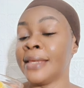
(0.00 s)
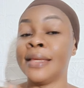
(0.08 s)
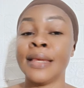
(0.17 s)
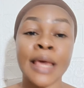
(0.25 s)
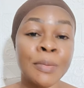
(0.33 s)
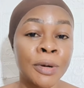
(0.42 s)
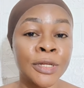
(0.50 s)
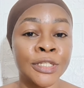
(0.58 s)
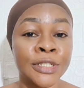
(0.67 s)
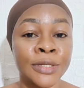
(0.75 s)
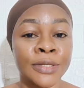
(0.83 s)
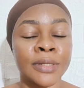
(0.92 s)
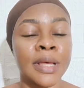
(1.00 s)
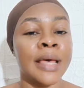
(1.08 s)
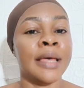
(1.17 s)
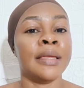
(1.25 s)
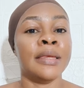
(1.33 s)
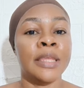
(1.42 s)
the lemon juice
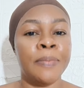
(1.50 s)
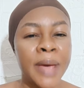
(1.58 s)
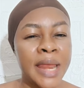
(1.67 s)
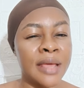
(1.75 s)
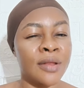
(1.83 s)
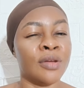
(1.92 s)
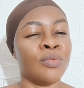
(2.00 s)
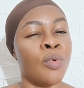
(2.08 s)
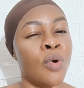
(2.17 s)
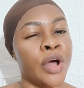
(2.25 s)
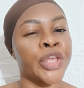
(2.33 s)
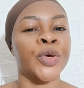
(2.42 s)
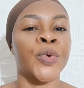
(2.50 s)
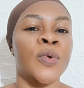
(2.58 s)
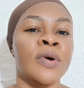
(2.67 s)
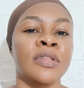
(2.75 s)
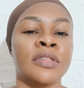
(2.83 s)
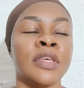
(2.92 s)
depending on what you
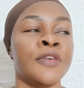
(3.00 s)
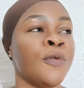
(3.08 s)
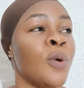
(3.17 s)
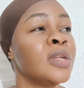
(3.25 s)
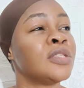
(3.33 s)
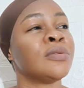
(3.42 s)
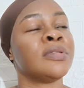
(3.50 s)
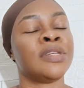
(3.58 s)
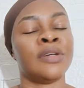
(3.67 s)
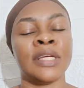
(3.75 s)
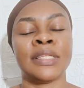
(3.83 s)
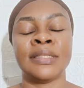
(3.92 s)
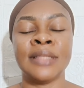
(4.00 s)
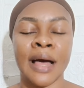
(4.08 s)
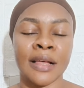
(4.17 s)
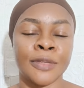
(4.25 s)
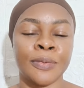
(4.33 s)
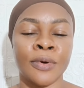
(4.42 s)
want if you want to treat
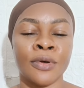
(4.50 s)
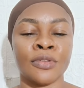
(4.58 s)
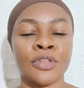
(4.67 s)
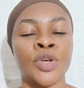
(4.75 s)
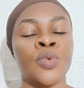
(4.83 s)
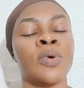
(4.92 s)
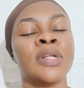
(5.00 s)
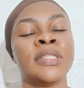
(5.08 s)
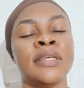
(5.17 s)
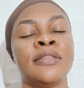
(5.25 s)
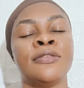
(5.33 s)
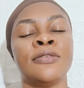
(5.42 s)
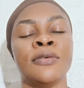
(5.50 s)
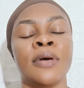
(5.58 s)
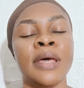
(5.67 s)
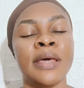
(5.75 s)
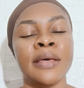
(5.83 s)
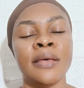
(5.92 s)
dark spots you want it to
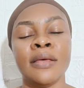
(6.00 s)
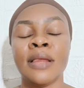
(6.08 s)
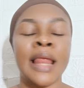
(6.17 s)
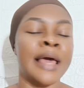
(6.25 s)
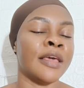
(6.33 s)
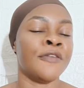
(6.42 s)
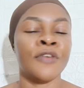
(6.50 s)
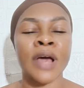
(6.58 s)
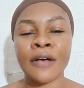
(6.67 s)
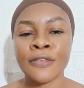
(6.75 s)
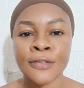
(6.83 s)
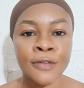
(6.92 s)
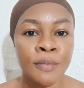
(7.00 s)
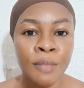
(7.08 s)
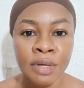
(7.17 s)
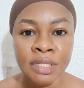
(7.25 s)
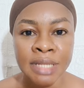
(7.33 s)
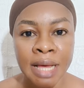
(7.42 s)
like if you have so
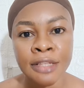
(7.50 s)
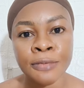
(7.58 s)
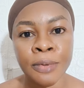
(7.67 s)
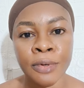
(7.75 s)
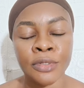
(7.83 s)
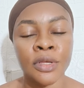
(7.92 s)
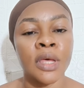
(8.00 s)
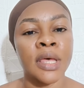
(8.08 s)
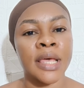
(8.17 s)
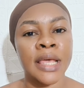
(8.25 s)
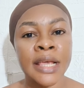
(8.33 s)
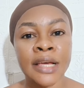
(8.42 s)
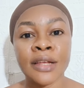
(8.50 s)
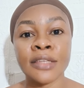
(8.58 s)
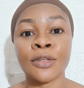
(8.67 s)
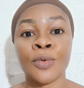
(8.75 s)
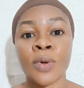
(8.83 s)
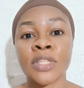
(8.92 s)
much dark spots
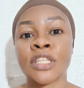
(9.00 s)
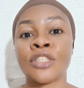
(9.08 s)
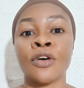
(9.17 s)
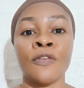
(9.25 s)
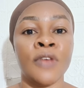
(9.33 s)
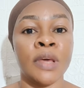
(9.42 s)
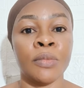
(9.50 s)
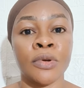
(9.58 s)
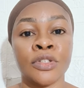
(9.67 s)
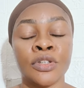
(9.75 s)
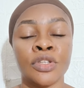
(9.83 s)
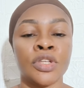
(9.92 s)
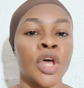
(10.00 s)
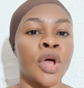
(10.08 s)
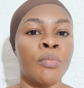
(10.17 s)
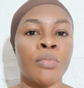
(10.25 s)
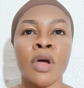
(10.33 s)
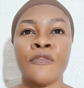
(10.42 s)
increase the quantity of lemon juice
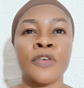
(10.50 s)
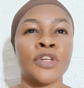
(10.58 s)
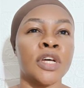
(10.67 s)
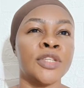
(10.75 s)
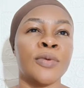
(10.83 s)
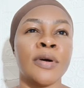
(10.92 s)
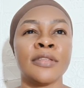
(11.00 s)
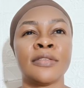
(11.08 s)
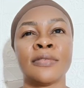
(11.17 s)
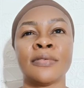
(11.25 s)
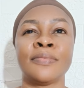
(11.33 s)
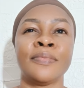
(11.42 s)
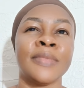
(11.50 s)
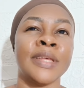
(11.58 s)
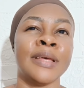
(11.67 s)
but if you just want to